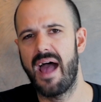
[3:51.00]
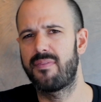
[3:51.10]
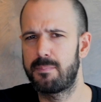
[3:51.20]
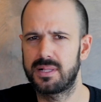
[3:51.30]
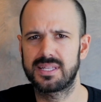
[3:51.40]
And
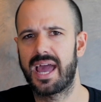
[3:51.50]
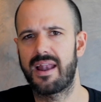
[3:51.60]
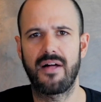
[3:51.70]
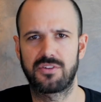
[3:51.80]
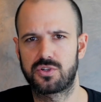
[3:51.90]
they're building out
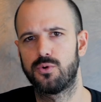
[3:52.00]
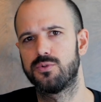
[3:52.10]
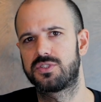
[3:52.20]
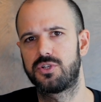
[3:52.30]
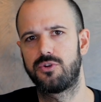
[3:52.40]
other
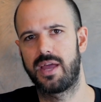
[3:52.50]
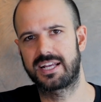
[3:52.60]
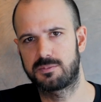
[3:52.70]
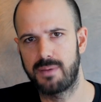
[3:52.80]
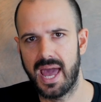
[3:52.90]
tools to
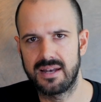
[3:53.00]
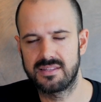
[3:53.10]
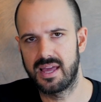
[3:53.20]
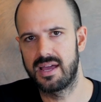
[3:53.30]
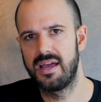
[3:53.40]
expand
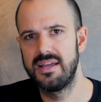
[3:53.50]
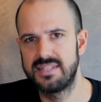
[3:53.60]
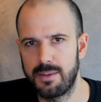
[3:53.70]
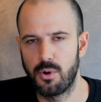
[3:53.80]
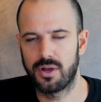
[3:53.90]
their
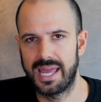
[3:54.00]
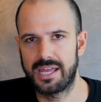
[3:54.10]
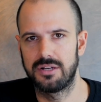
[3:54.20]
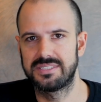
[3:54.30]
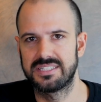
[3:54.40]
teamwork
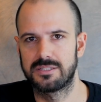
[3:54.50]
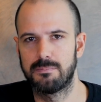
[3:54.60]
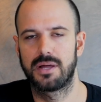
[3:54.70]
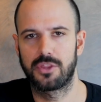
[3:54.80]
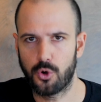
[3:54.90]
ecosystem.
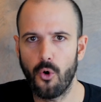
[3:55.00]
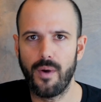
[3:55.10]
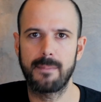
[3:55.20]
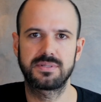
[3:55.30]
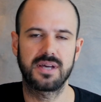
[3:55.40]
But the core
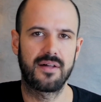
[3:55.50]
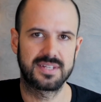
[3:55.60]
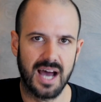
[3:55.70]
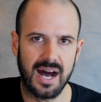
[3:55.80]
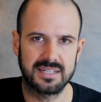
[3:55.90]
apps are the
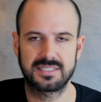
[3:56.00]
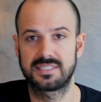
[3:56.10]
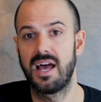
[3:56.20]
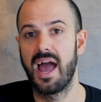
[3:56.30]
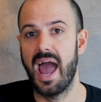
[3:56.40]

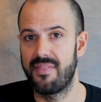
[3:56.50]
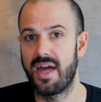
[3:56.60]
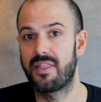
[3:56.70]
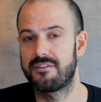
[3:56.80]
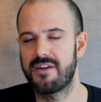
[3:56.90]
tasks, and
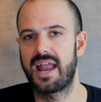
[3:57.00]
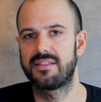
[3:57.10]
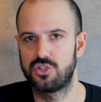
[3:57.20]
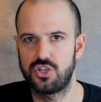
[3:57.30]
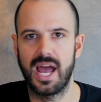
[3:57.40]
now they've
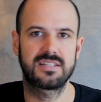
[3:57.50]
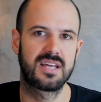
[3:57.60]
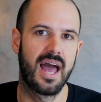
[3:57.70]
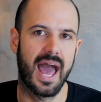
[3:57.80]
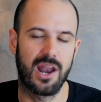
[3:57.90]
added the
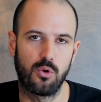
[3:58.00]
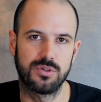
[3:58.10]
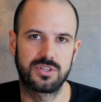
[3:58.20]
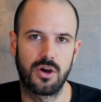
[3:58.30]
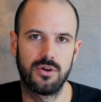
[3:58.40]
chat and
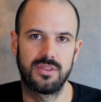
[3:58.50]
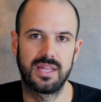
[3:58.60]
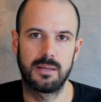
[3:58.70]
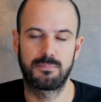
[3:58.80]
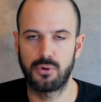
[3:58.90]
also
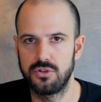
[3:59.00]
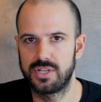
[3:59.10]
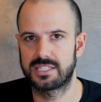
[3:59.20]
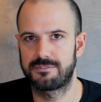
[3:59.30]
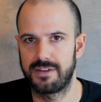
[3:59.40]
the
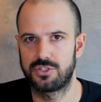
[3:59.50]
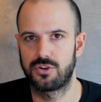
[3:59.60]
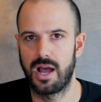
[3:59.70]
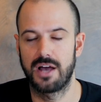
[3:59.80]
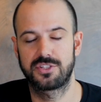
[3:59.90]
projects feature, uh,